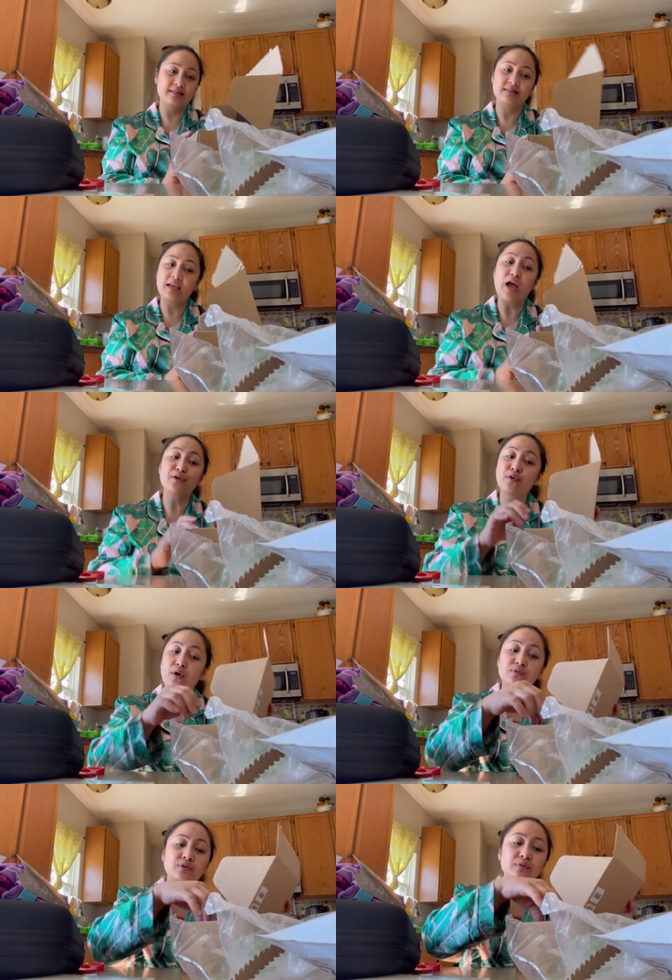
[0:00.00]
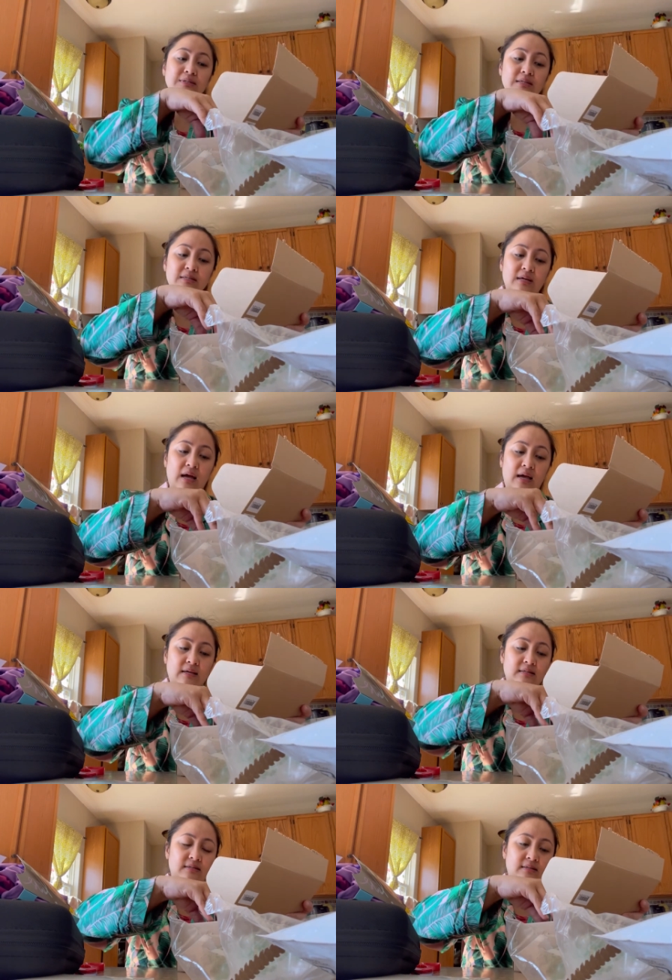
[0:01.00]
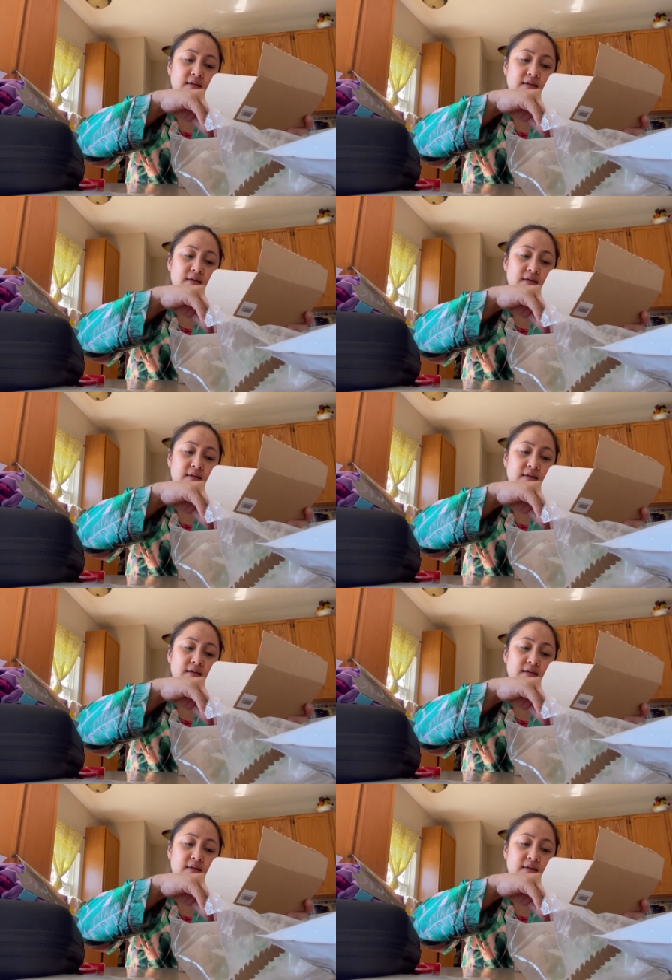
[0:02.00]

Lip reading: see, I don't know how to use this, guys.